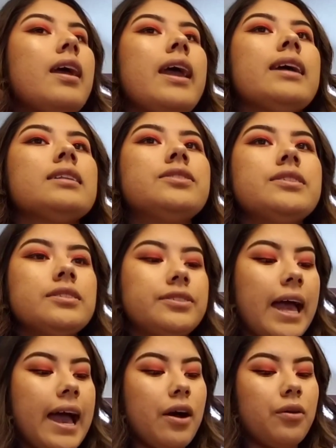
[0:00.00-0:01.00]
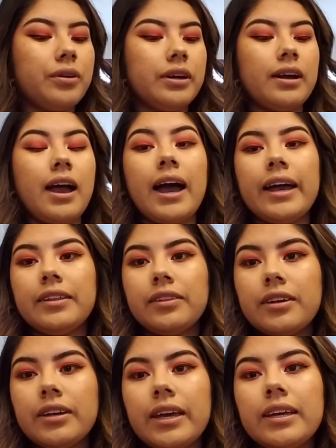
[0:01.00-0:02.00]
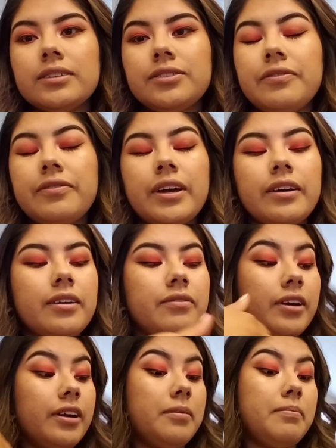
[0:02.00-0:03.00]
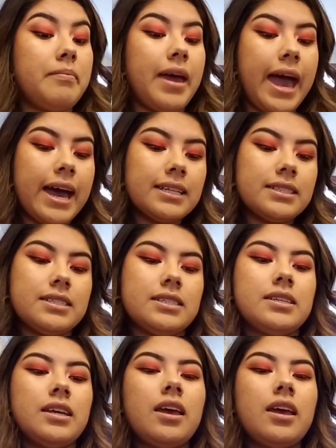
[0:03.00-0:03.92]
And since our eye look is very, very matte,